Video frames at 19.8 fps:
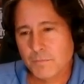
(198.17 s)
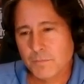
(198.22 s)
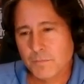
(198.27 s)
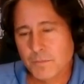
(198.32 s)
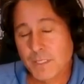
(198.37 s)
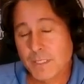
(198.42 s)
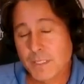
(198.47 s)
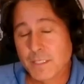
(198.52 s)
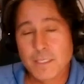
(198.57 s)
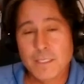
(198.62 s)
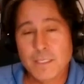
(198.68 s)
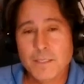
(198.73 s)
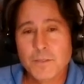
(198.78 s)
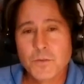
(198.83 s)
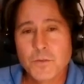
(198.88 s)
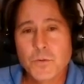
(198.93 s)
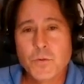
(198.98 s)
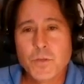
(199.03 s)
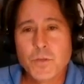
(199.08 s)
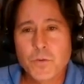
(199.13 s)

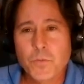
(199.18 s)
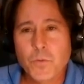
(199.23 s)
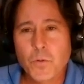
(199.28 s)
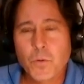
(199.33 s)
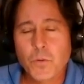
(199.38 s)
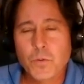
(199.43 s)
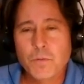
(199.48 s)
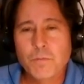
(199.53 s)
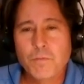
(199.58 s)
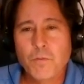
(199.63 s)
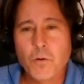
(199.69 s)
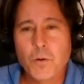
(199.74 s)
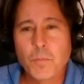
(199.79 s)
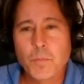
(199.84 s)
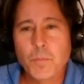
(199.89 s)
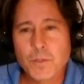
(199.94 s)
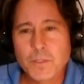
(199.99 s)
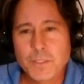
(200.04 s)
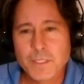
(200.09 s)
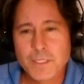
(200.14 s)
62-year-old
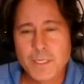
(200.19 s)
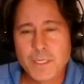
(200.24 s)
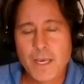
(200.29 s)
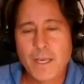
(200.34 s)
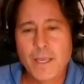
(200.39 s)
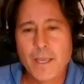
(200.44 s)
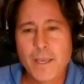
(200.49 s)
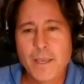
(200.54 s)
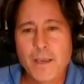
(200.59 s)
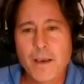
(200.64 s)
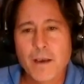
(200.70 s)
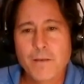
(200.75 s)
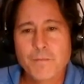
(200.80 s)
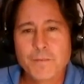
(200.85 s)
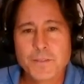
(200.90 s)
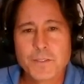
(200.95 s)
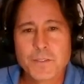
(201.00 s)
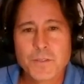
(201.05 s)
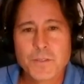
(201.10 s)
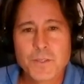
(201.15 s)
former CIA
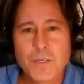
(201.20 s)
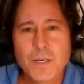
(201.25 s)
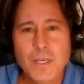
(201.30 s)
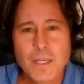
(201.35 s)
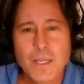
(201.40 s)
officer